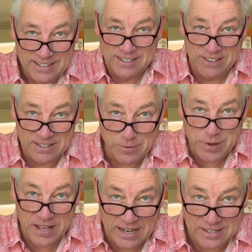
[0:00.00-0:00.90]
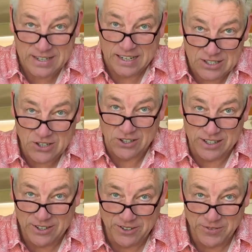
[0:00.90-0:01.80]
They're into a bit of that TikTok, you
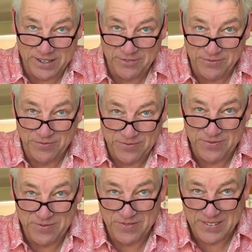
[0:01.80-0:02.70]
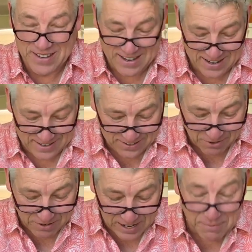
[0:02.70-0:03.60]
know what I mean? Not
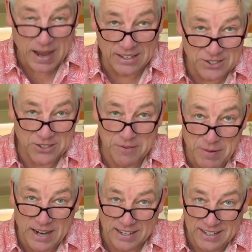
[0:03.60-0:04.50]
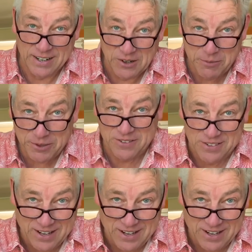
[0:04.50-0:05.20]
really my sort of bag, you know, but